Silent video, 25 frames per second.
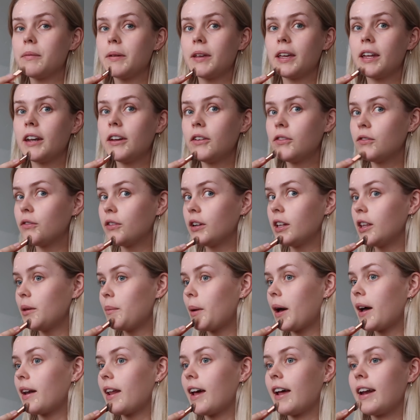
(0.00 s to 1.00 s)
been getting really
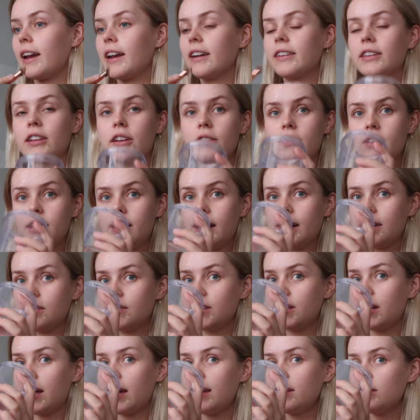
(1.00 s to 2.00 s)
bad headaches over the last
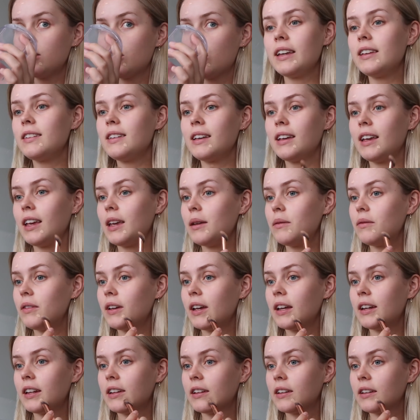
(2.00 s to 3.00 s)
few days because I keep
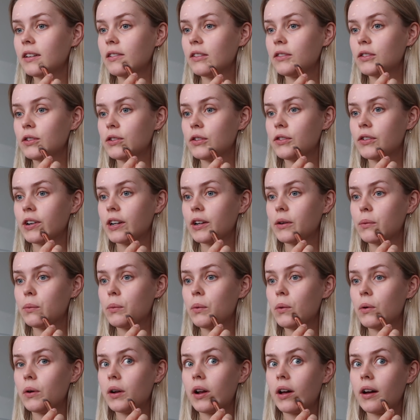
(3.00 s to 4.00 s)
forgetting to drink
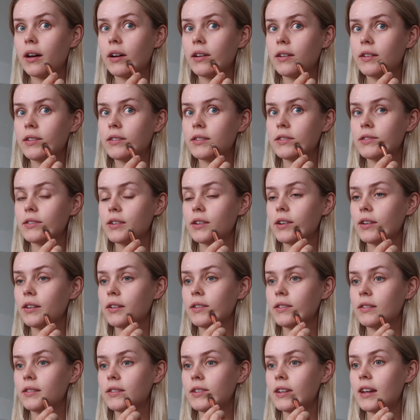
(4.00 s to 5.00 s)
water. So
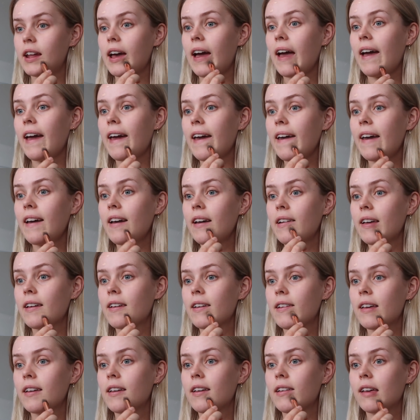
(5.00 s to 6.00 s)
today,
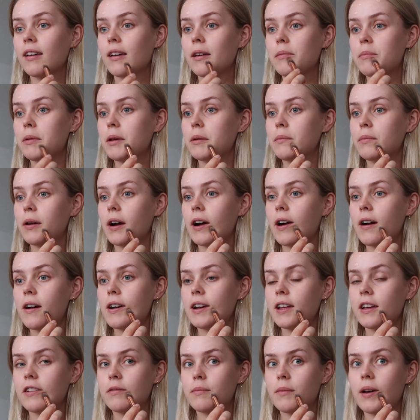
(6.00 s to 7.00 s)
a big
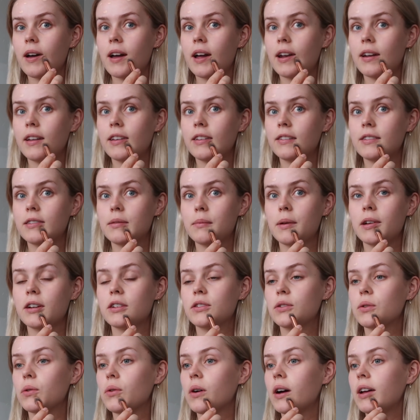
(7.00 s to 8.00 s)
priority of mine is to make
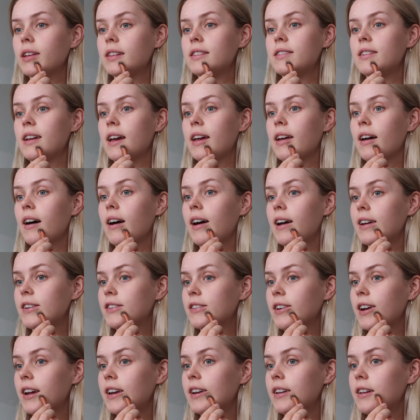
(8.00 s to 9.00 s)
sure I stay
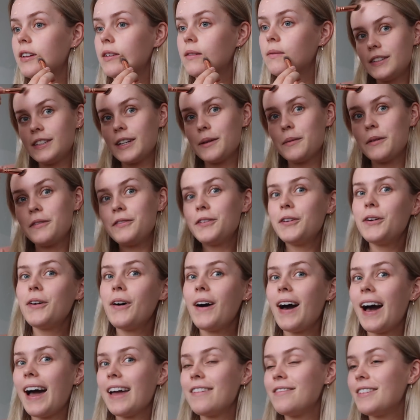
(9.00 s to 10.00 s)
hydrated. So
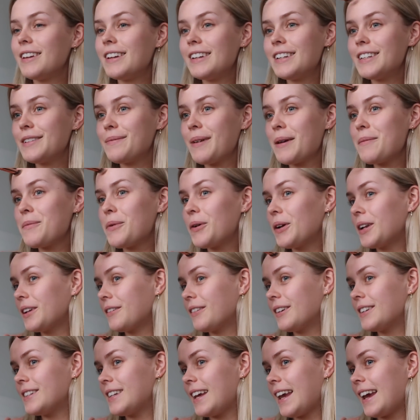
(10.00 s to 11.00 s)
before I finish my morning
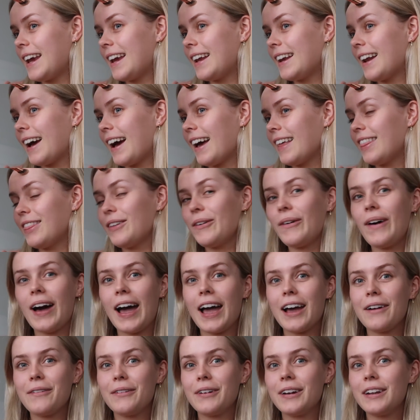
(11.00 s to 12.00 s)
routine, I thought
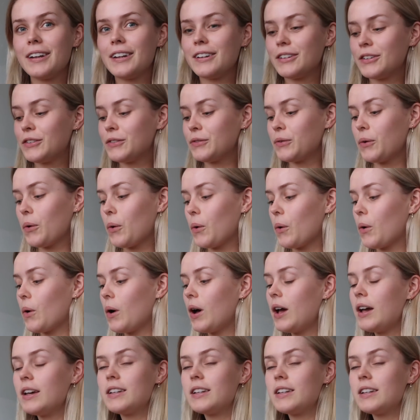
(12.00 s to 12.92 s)
I would draw